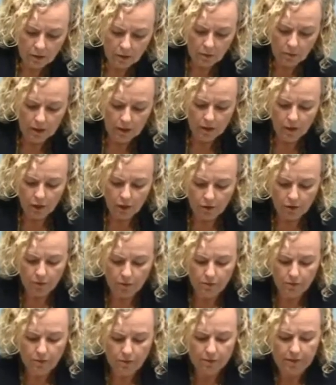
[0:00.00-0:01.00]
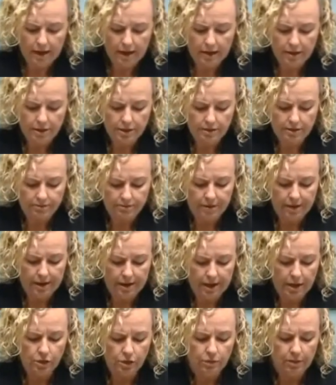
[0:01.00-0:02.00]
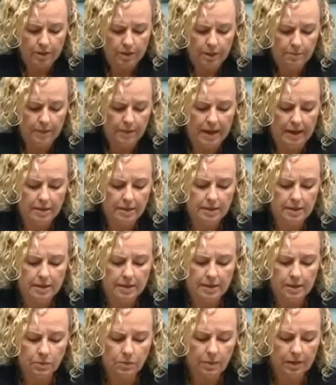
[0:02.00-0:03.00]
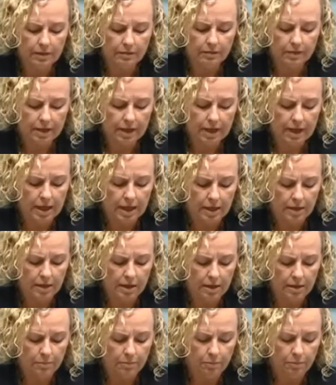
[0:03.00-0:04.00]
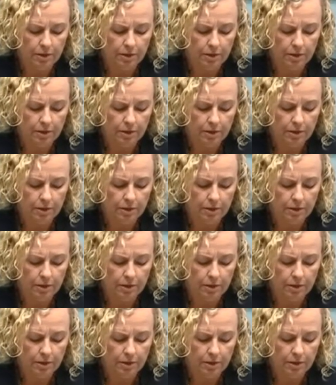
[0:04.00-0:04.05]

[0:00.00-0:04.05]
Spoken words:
We know that financial independence is one of the key